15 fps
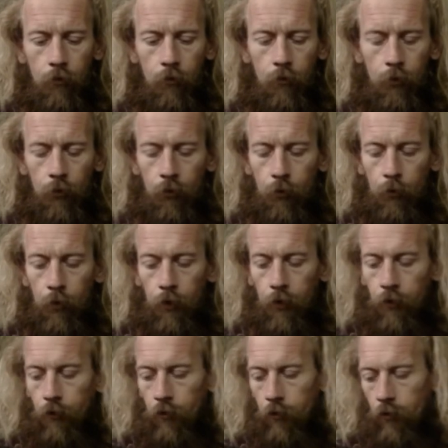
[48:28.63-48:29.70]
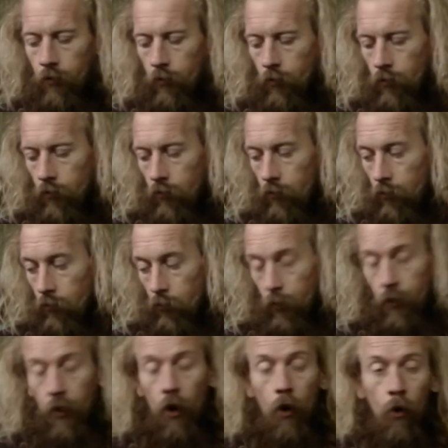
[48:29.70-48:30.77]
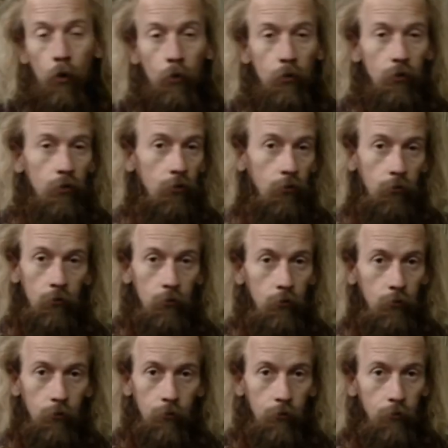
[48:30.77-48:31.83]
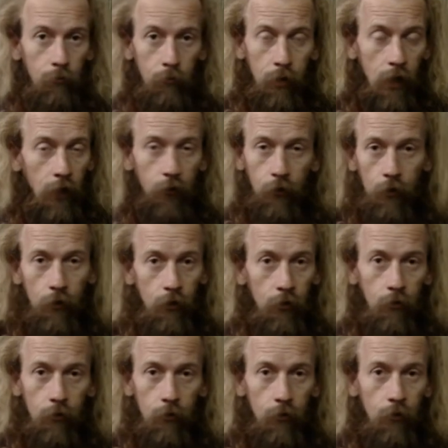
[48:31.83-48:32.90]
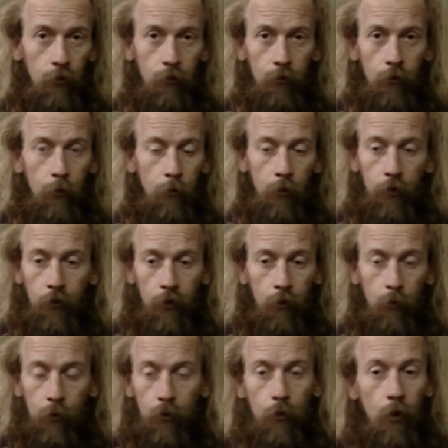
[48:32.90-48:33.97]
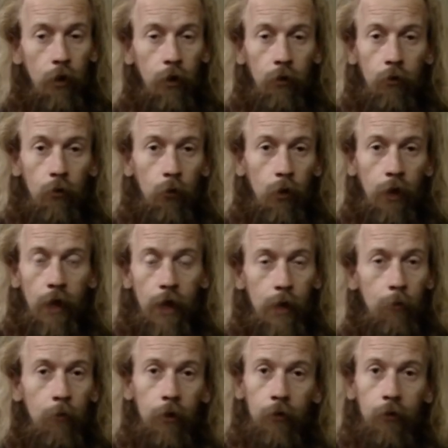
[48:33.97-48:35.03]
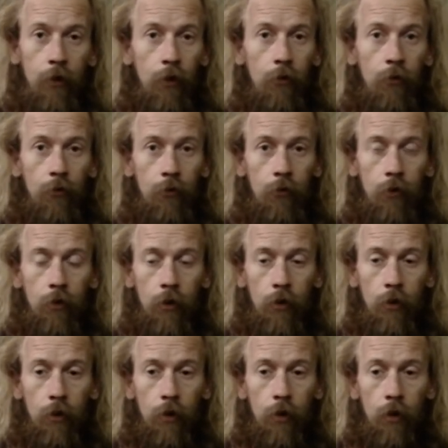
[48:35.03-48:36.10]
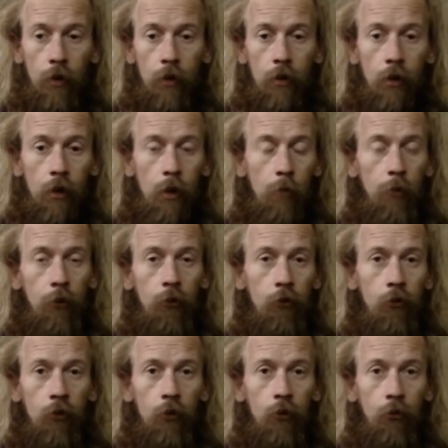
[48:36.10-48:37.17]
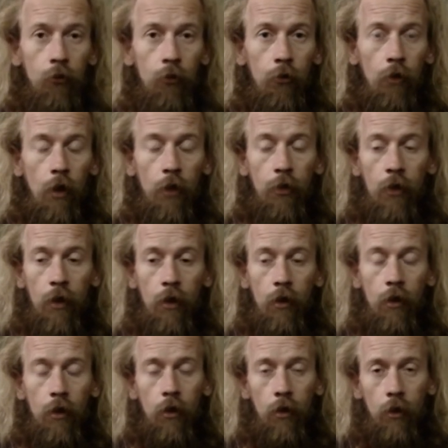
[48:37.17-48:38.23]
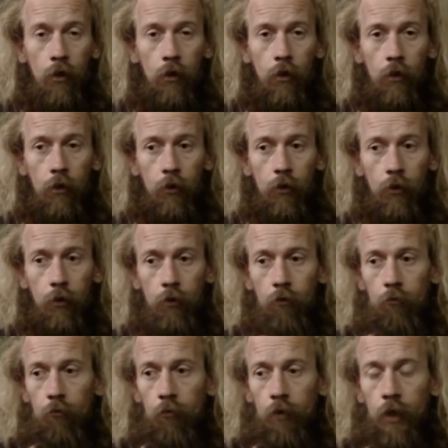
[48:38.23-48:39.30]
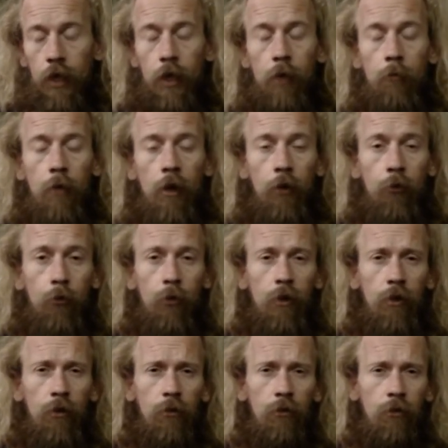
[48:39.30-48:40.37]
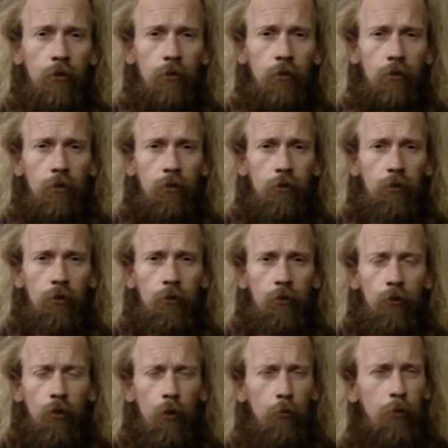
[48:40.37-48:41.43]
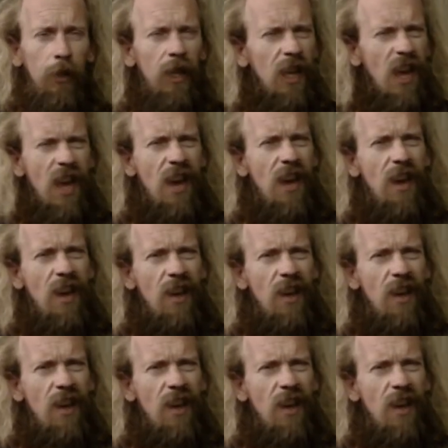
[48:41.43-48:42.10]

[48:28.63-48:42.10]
what's the word? Withhold pleasure from myself? Well, do I do? I hate myself. Am I just going to do nothing? Then I might as well not be here.